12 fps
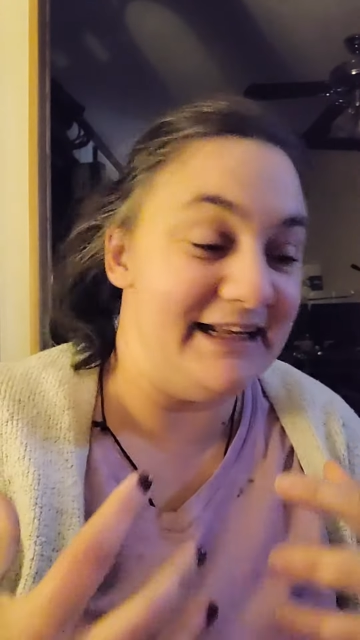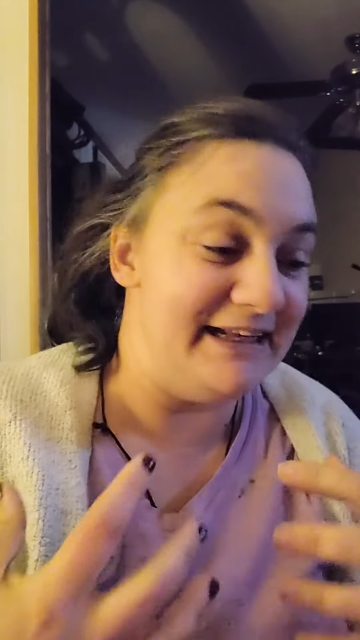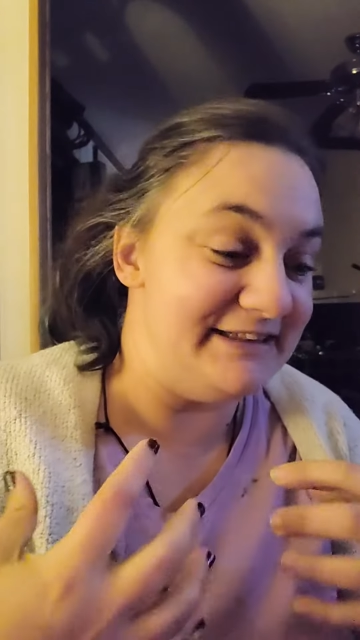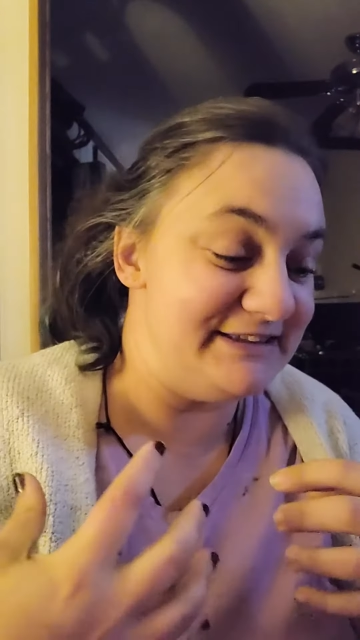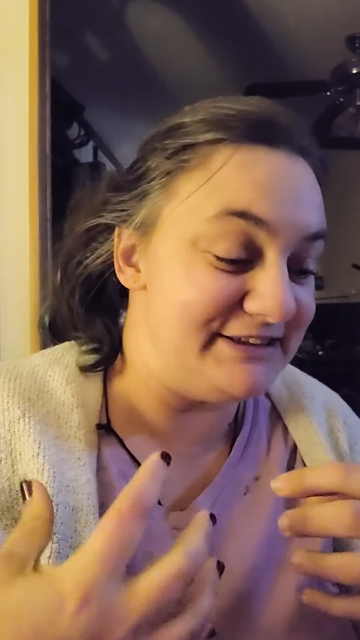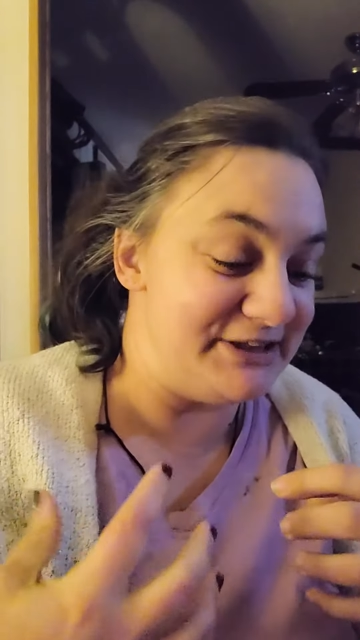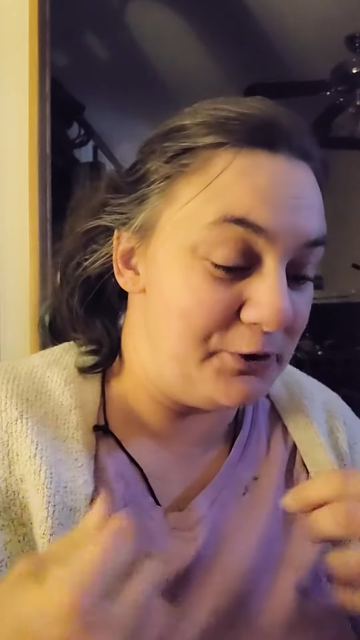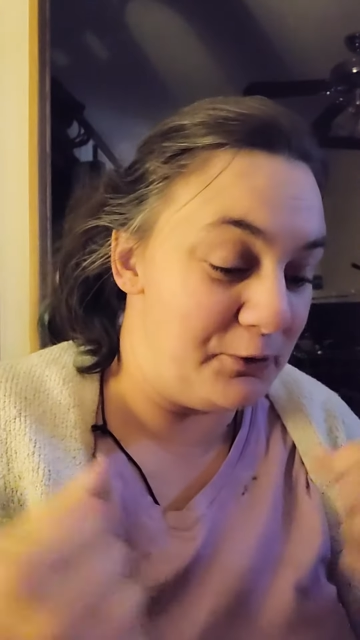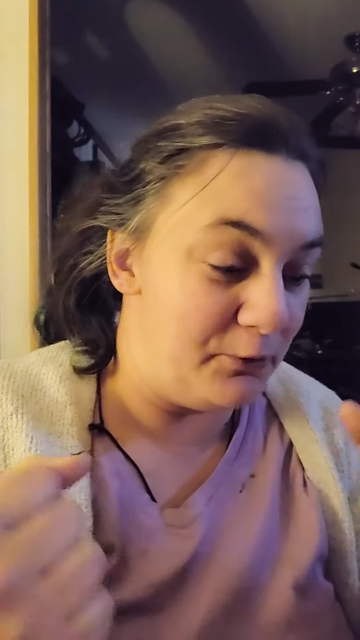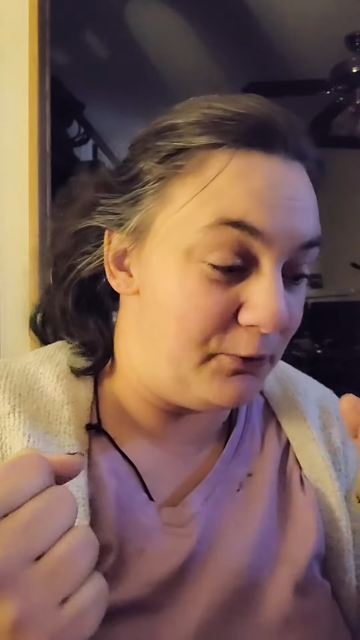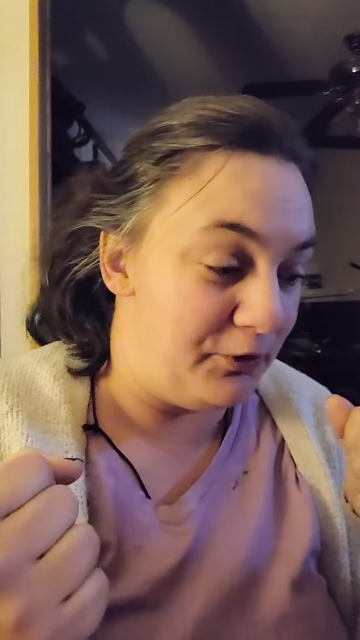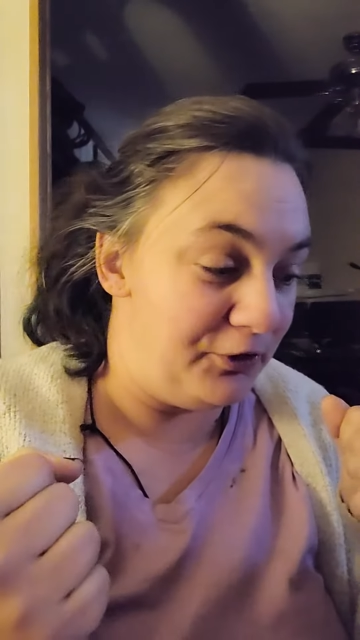it
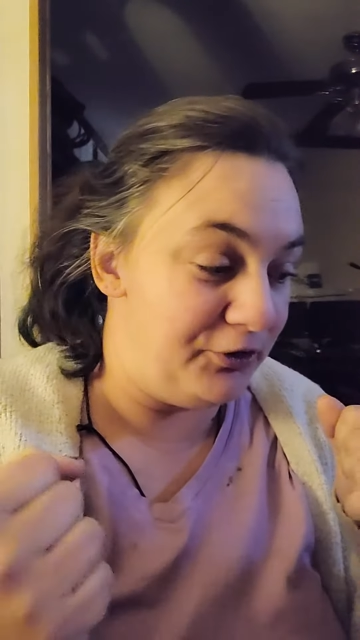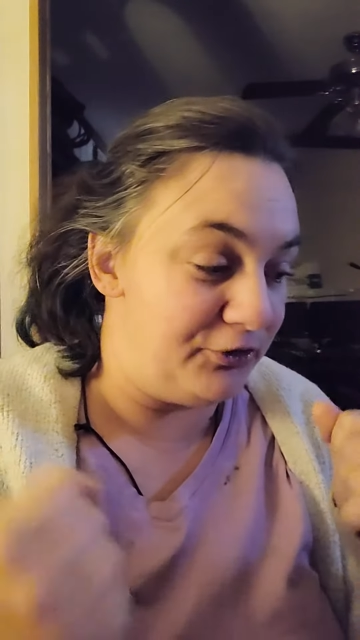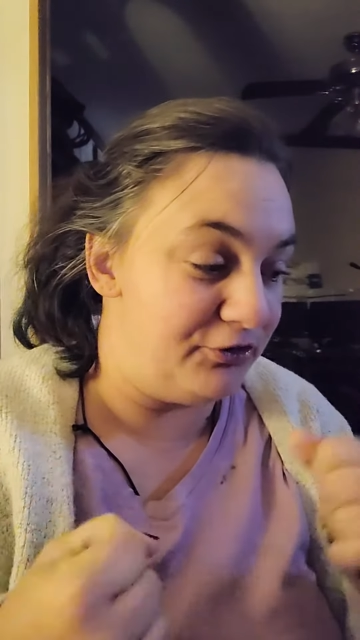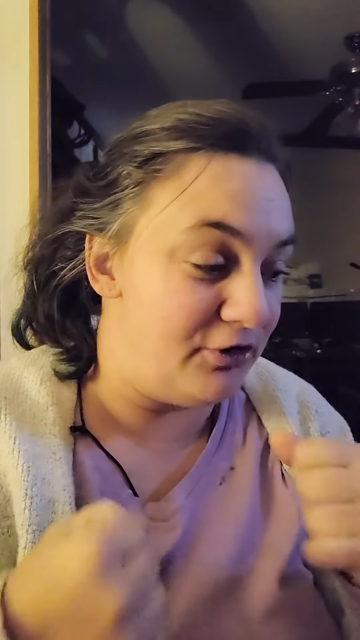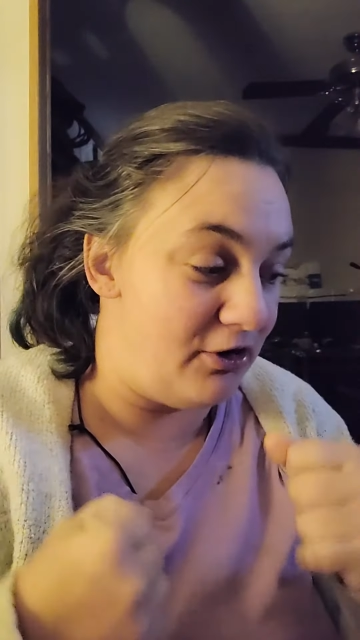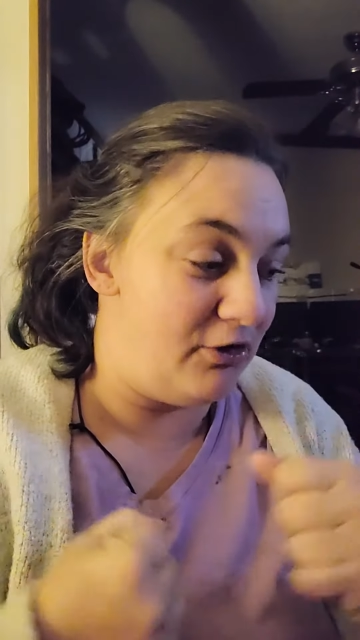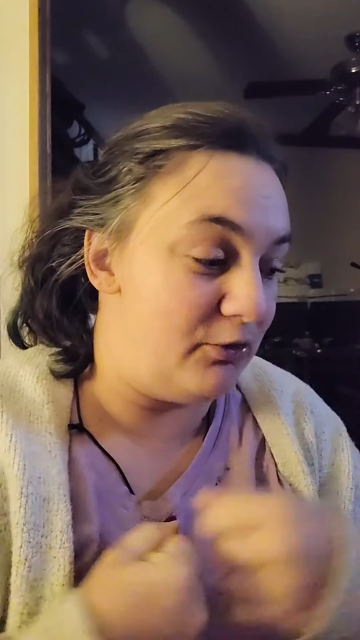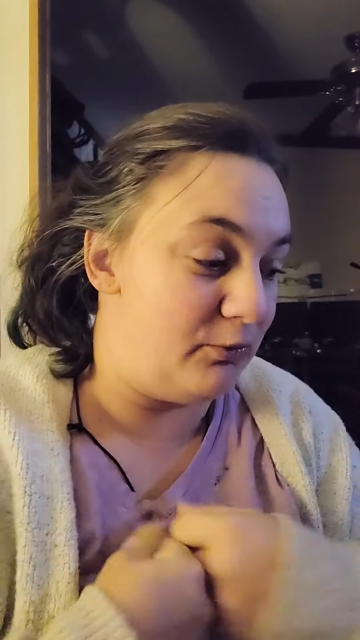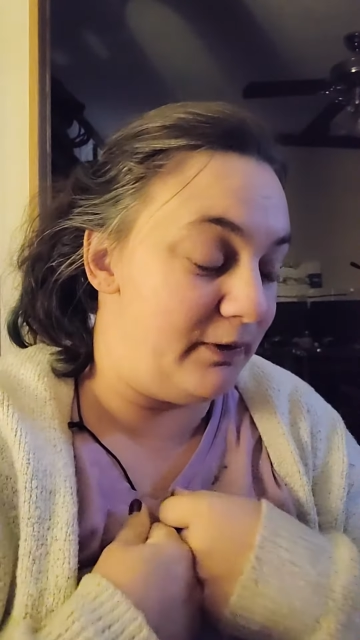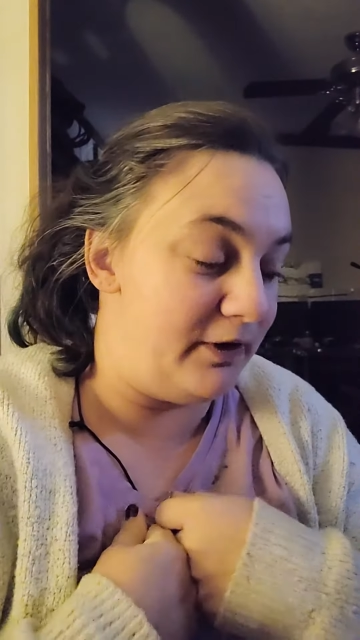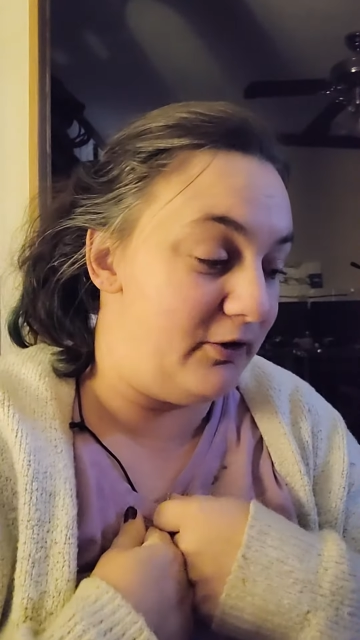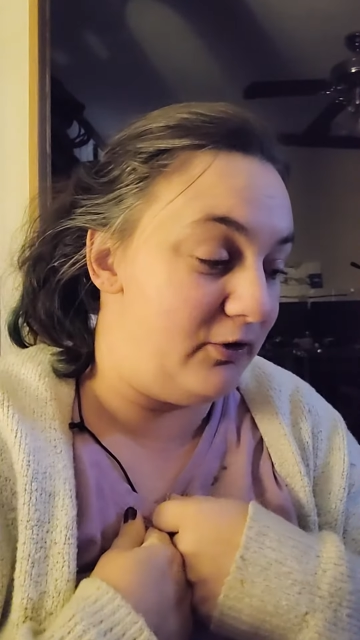so your dog
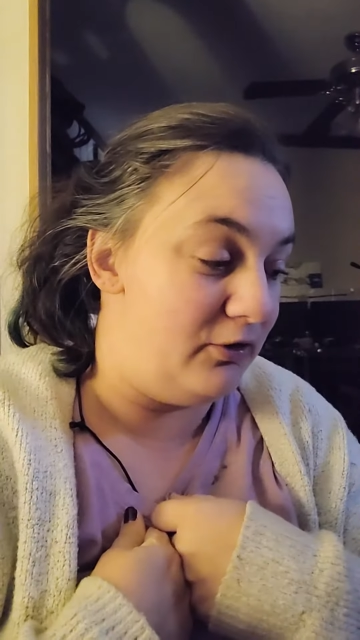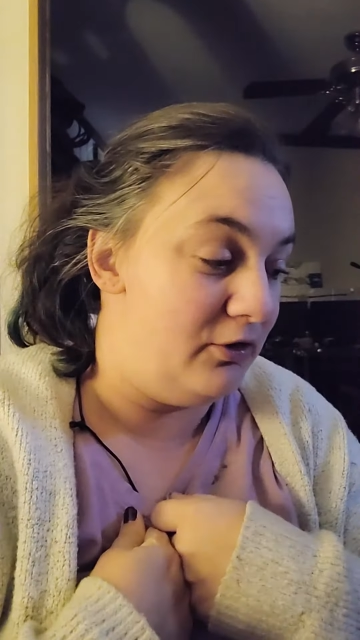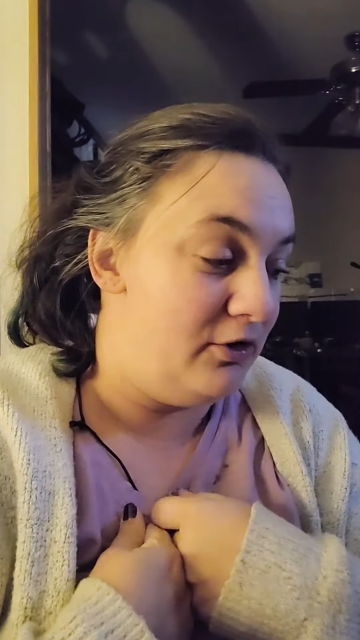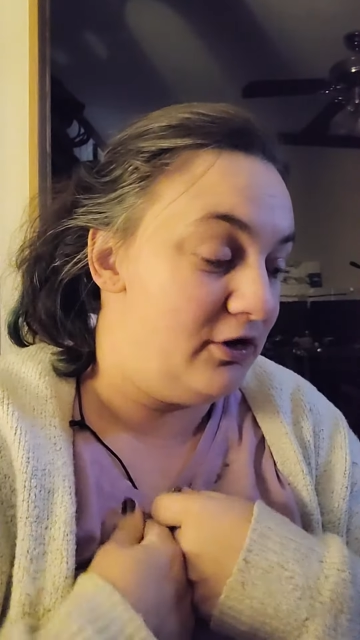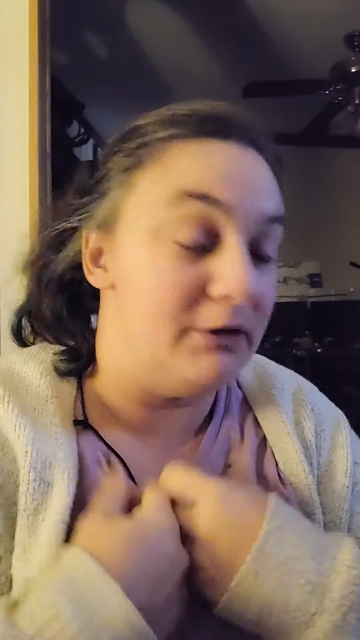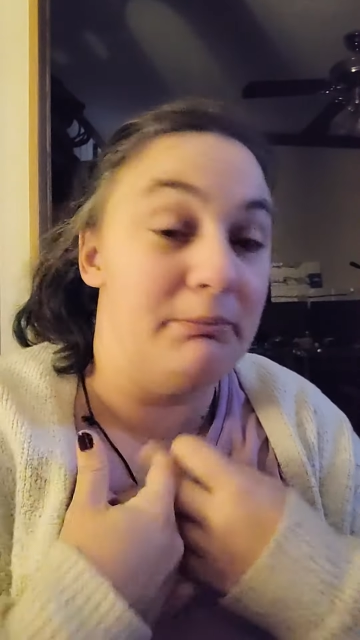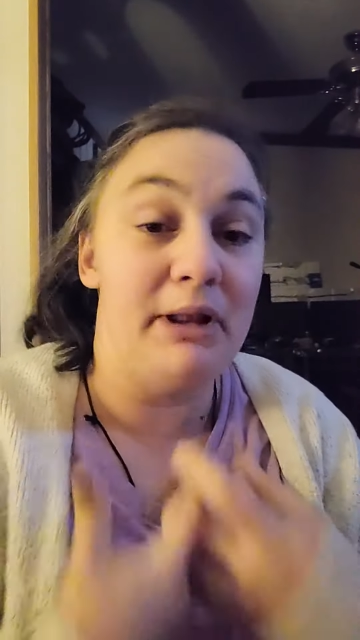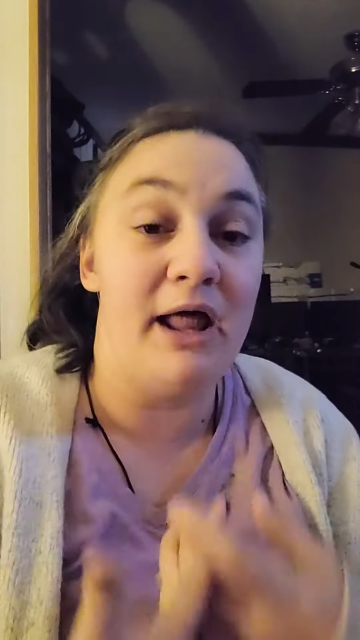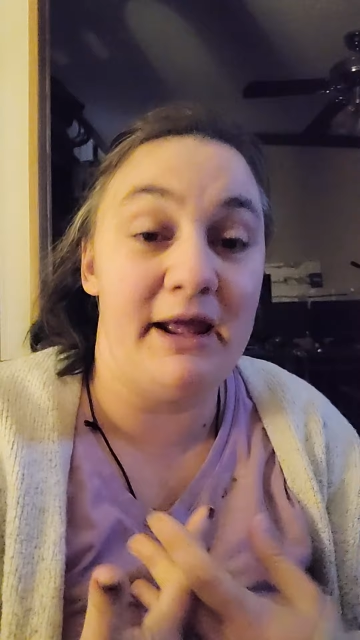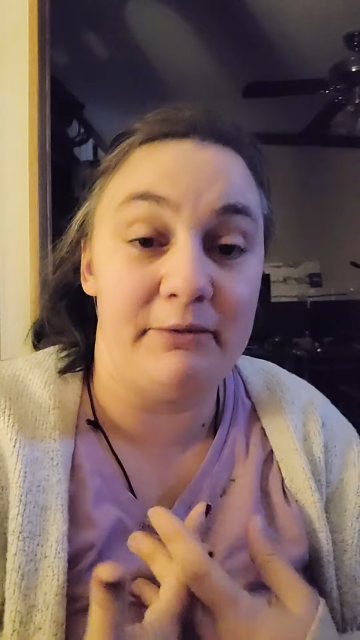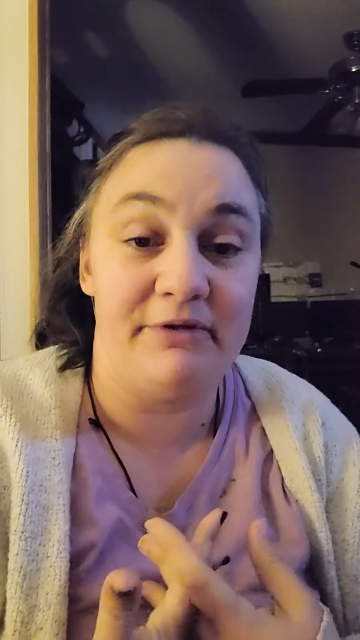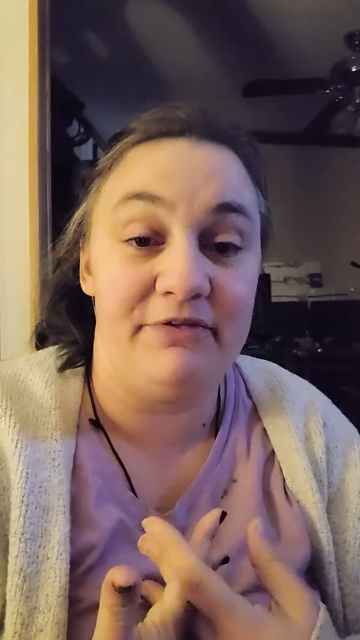will
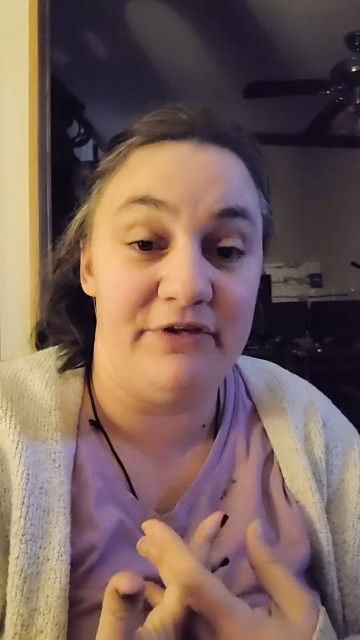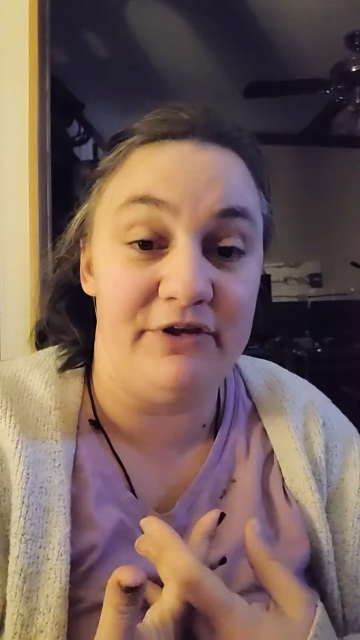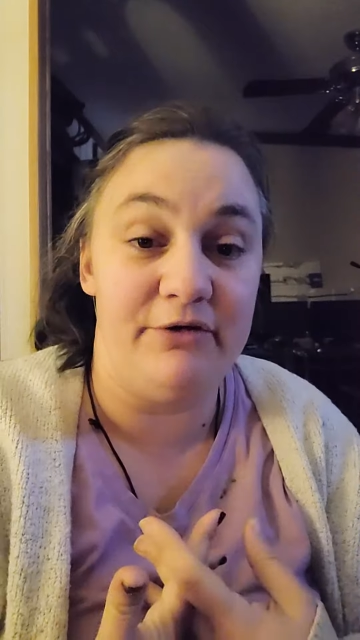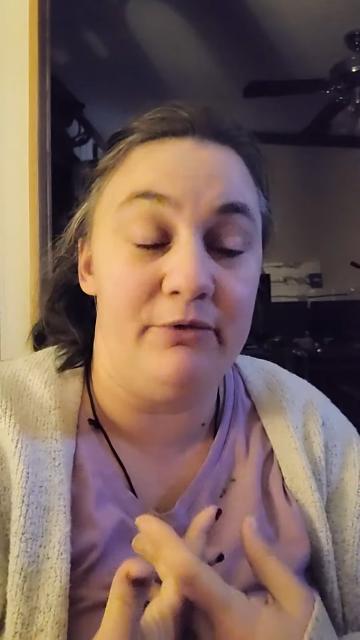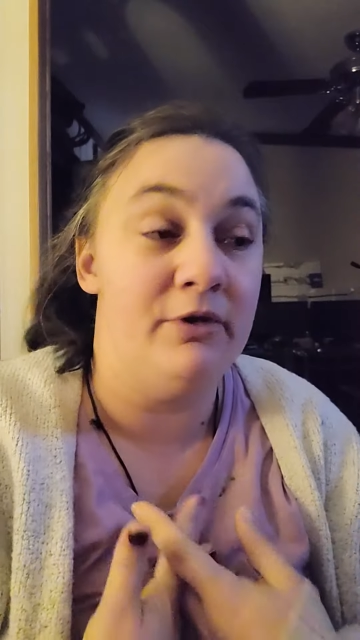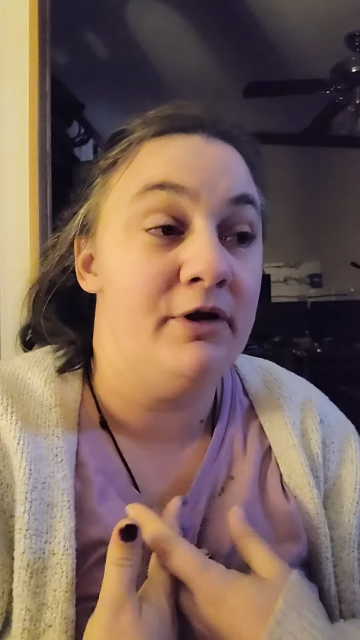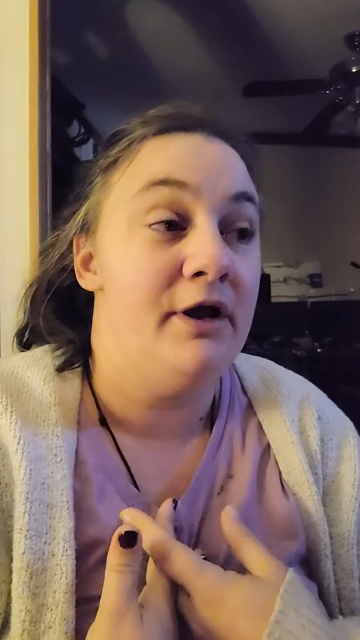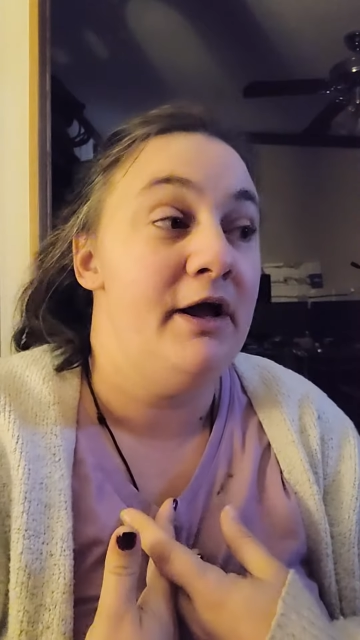comply with you